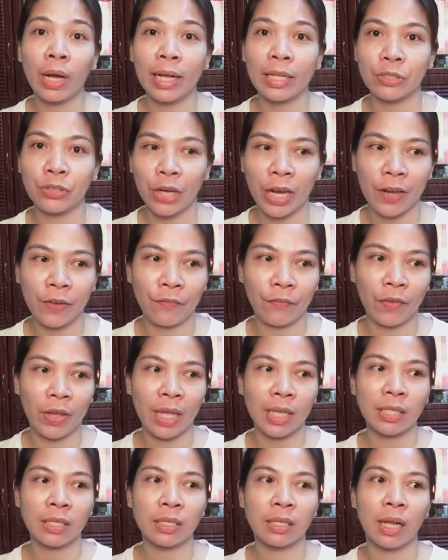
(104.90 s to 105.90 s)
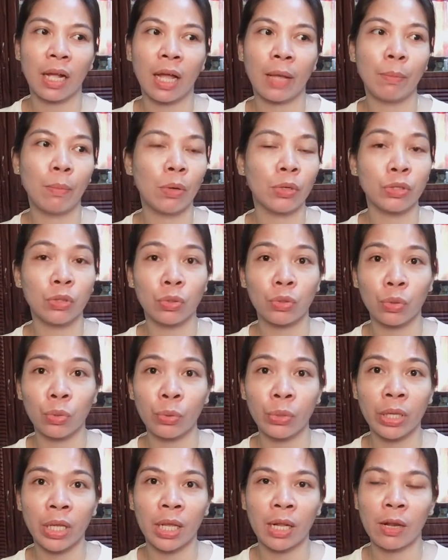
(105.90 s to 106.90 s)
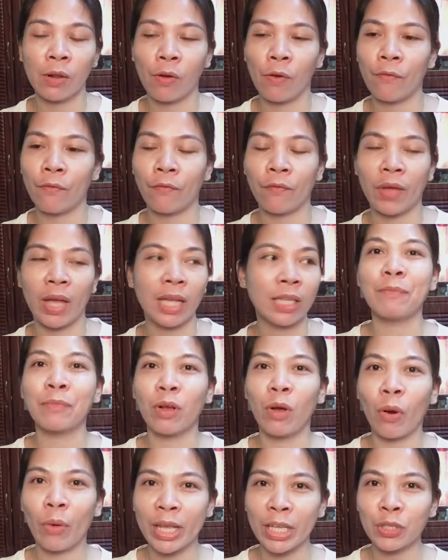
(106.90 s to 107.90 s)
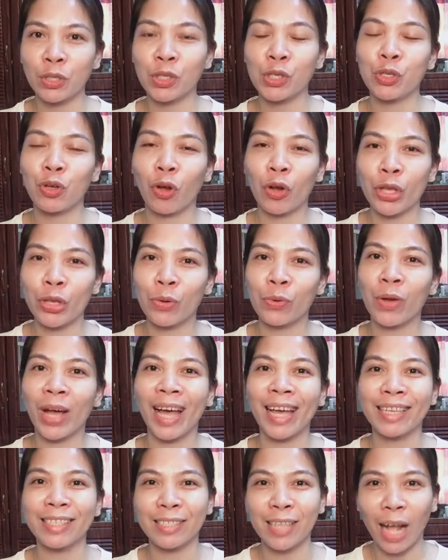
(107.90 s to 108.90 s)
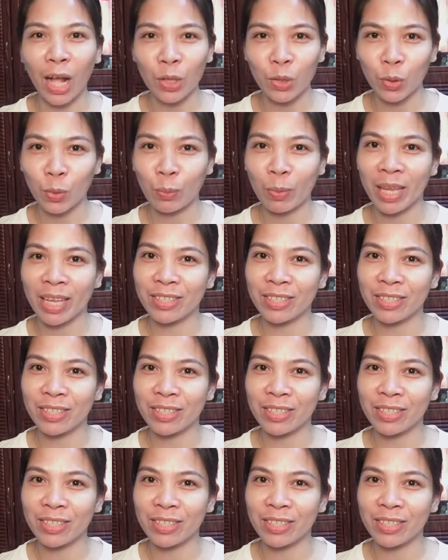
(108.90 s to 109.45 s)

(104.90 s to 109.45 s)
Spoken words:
dried fish. I bought 2 kilo of fish. I'm going to show you guys how to make